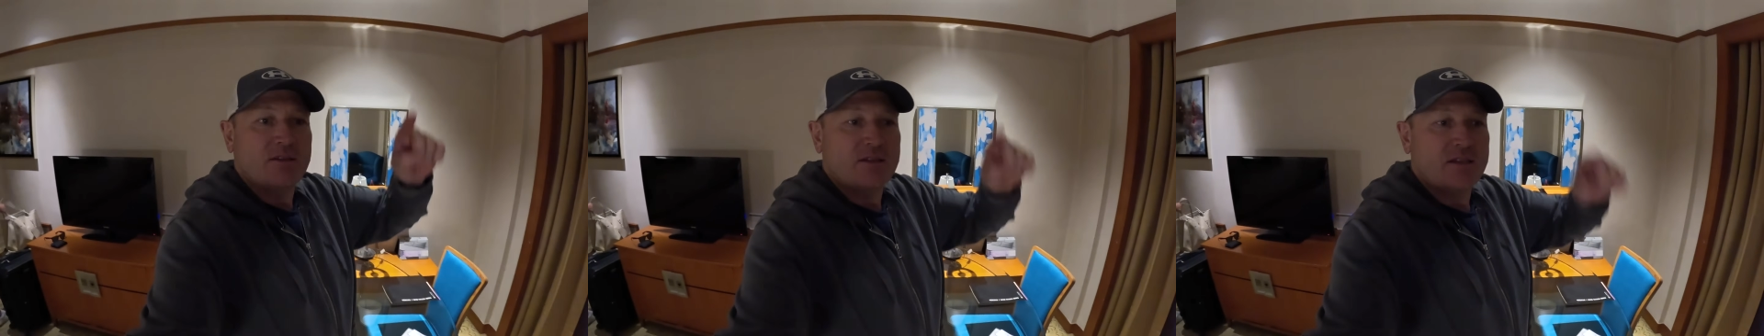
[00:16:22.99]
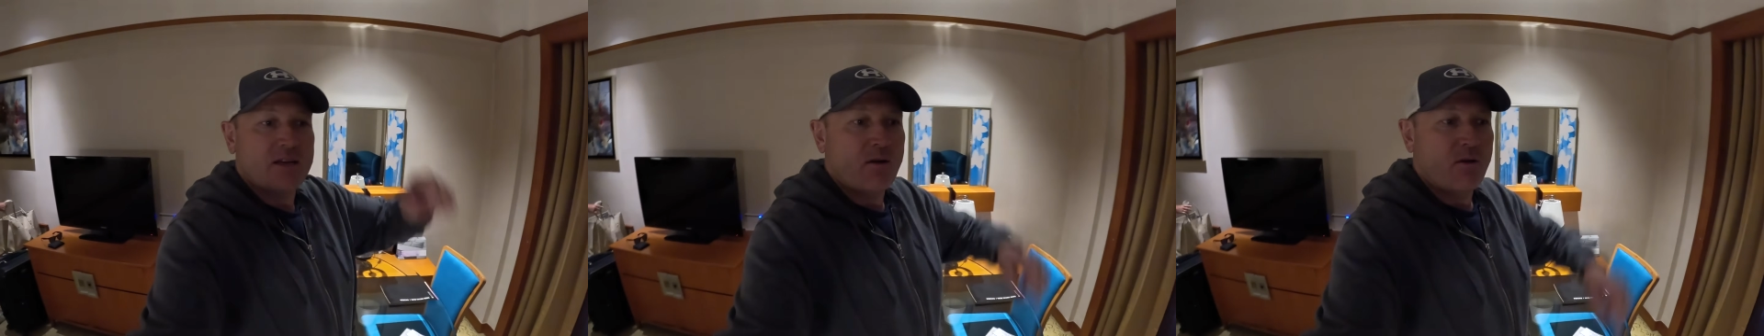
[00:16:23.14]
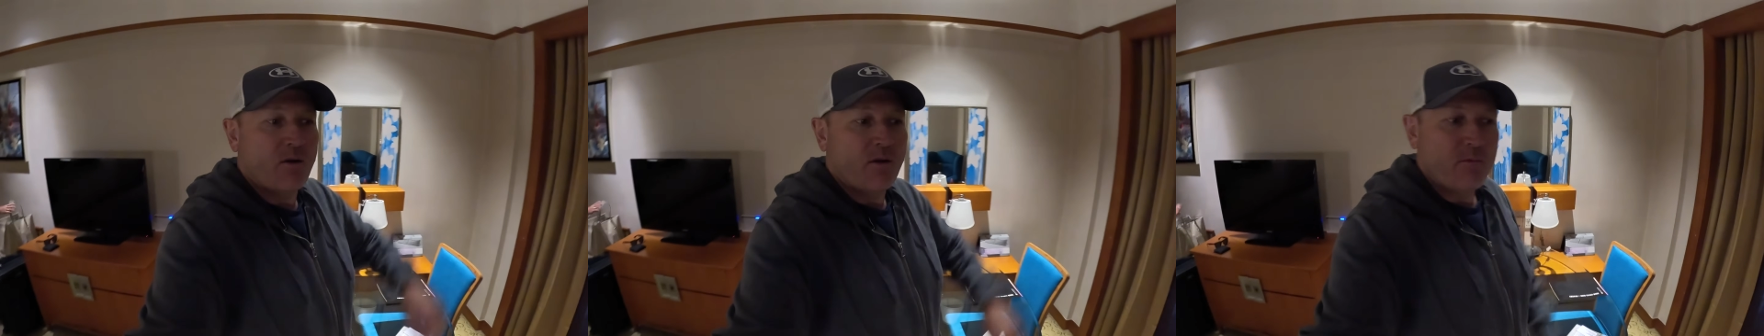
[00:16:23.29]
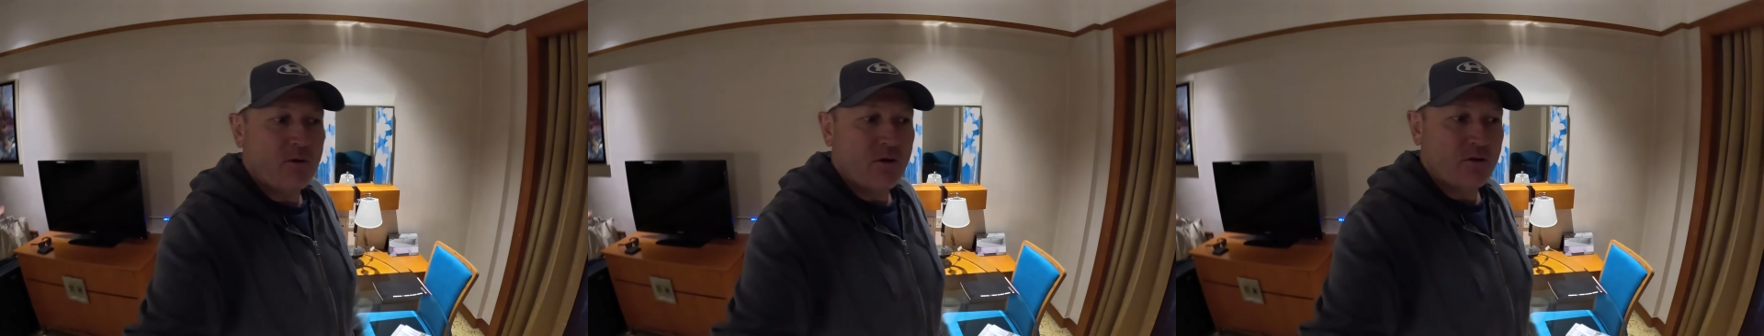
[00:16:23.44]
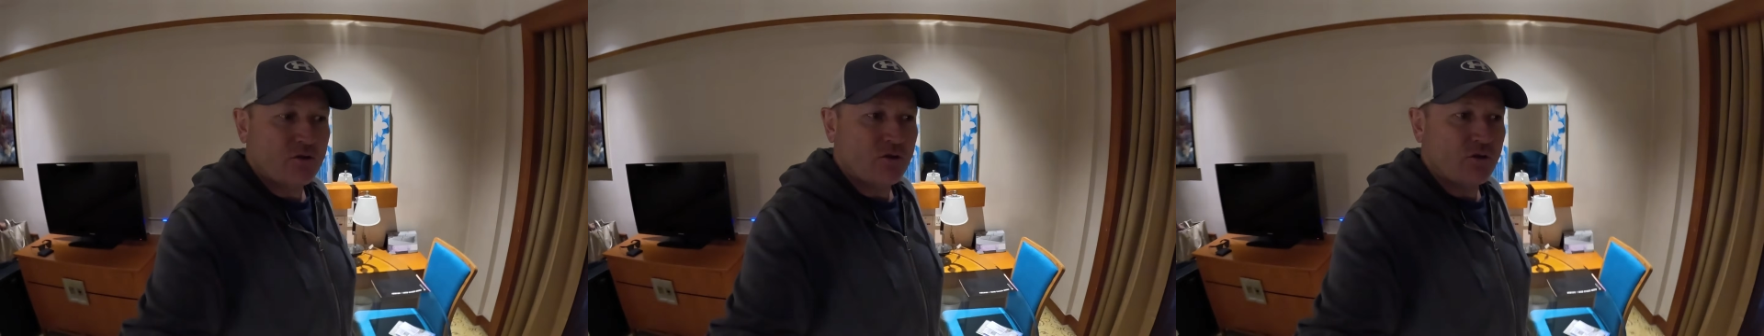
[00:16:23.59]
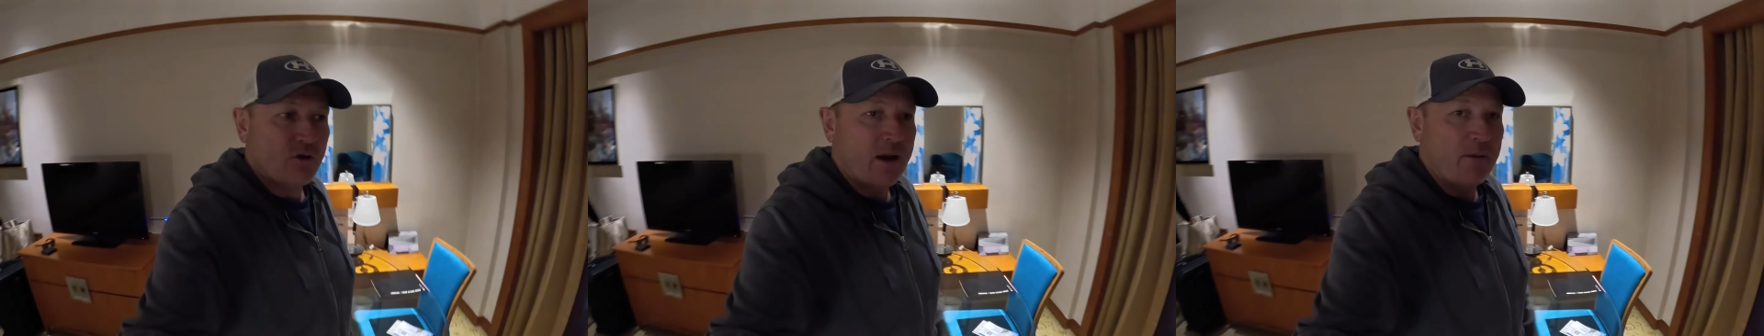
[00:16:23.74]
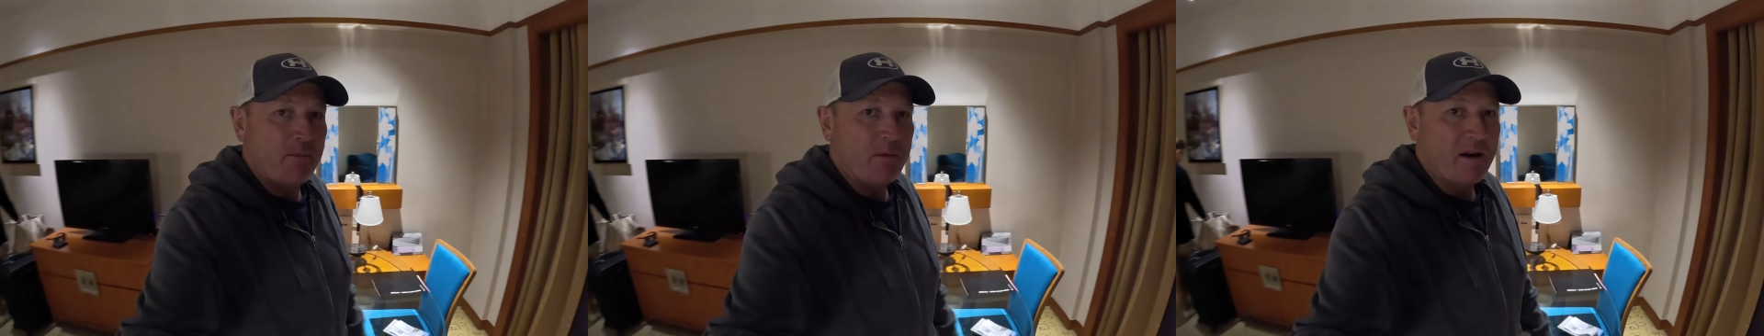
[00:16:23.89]
So I'm not
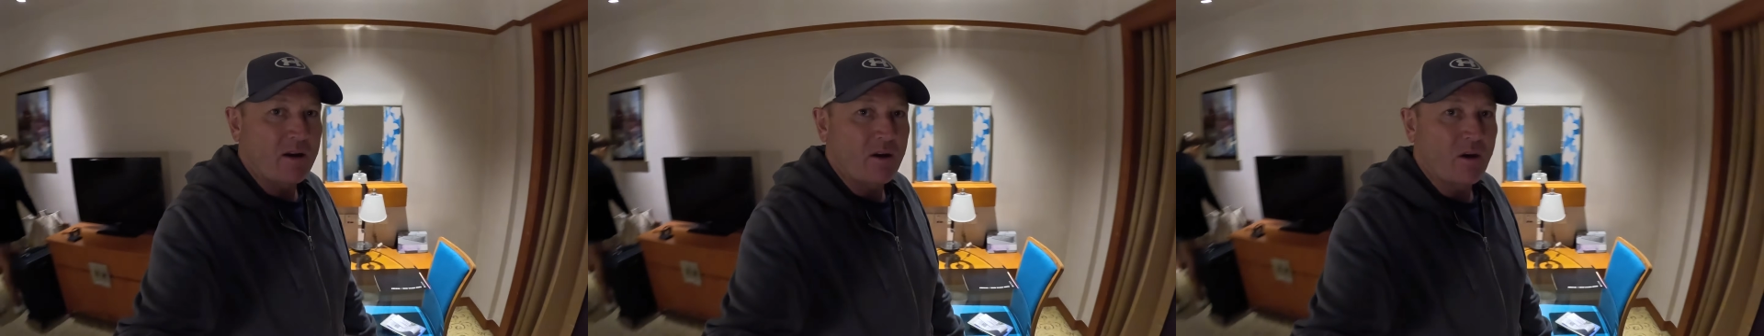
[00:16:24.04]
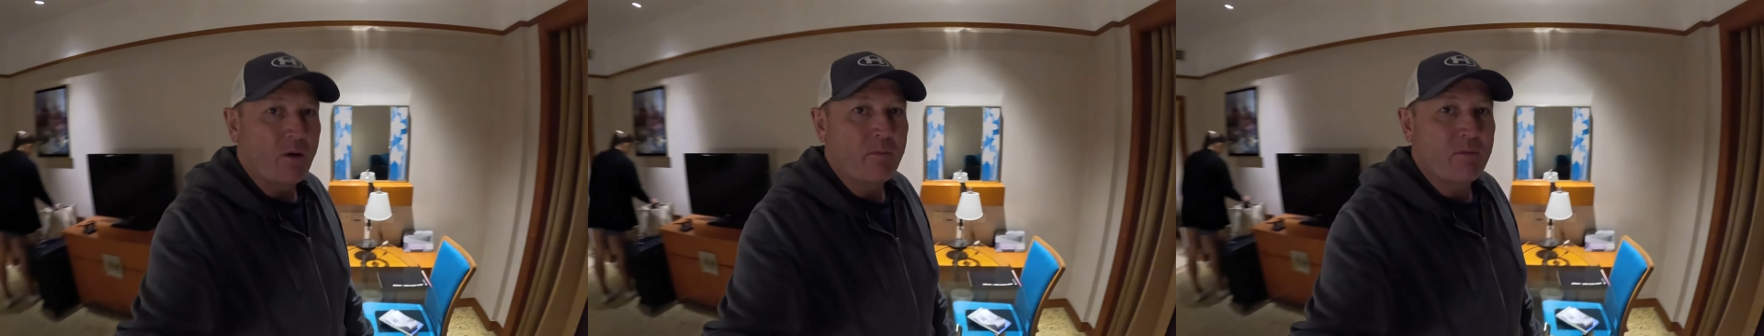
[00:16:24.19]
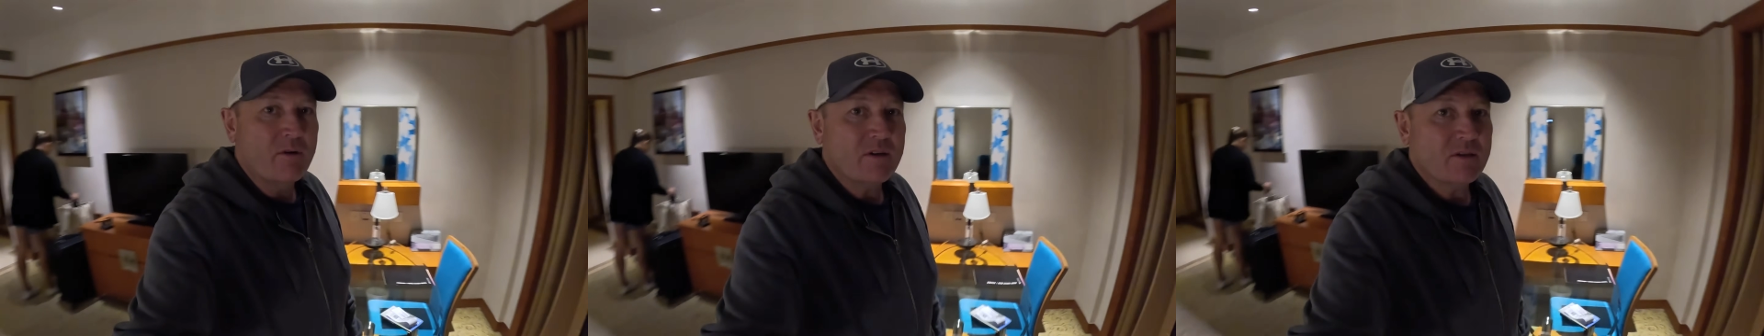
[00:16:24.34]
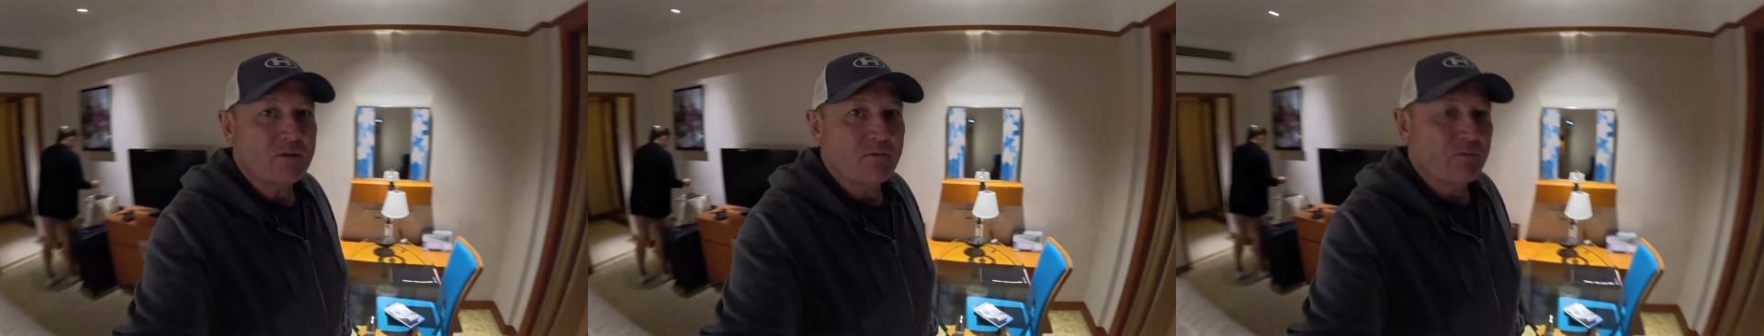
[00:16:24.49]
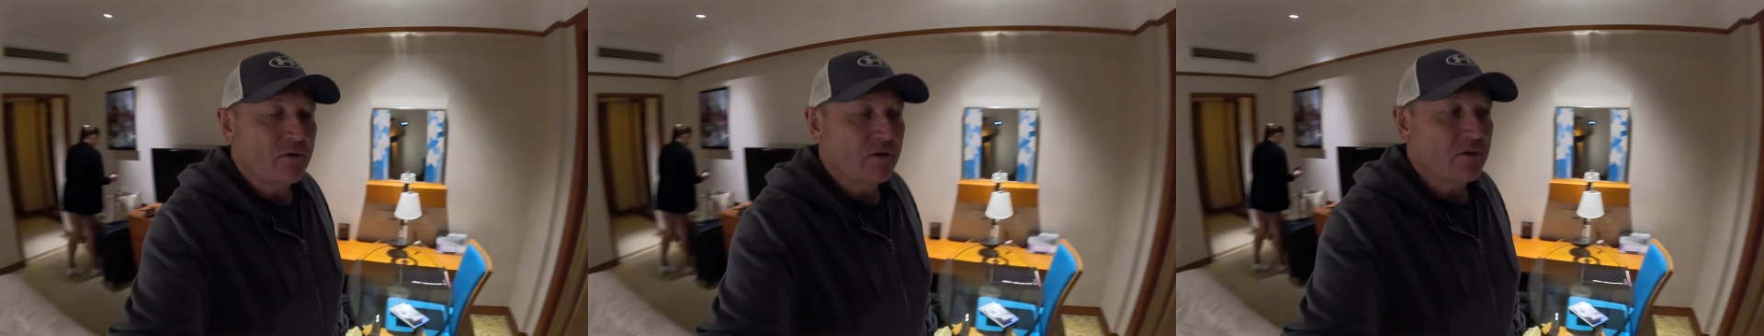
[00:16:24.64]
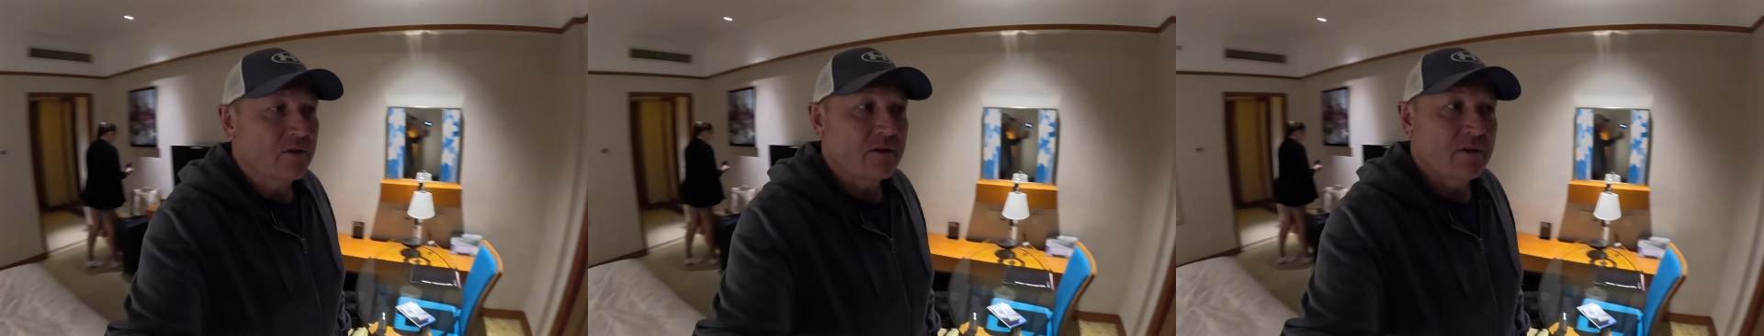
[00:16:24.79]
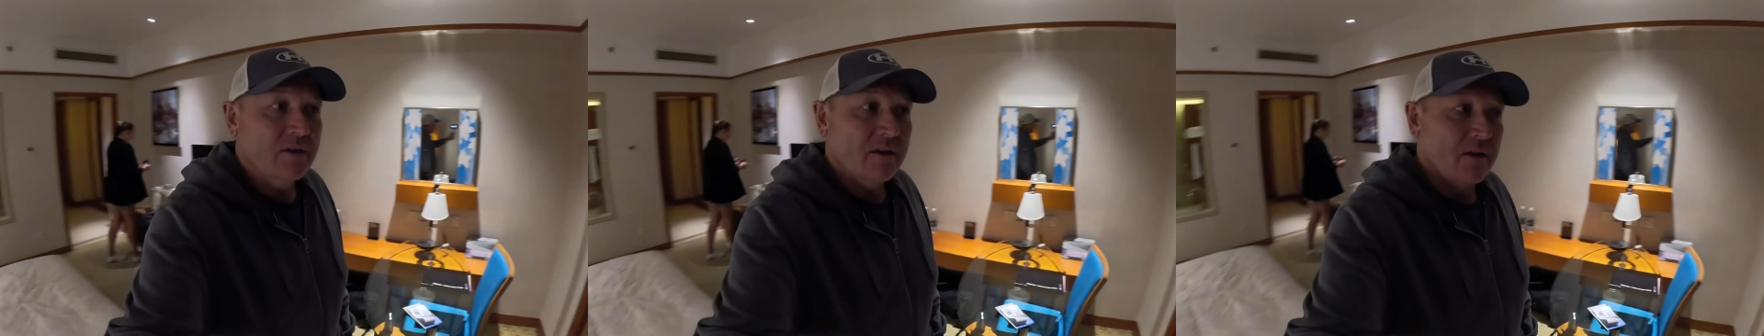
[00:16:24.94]
sure how many kilometers it
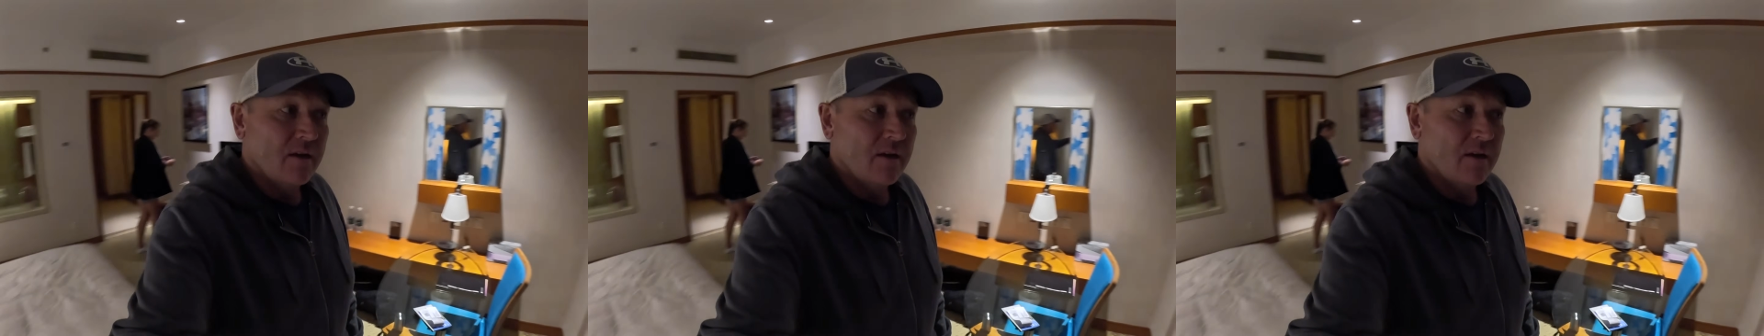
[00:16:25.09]
was,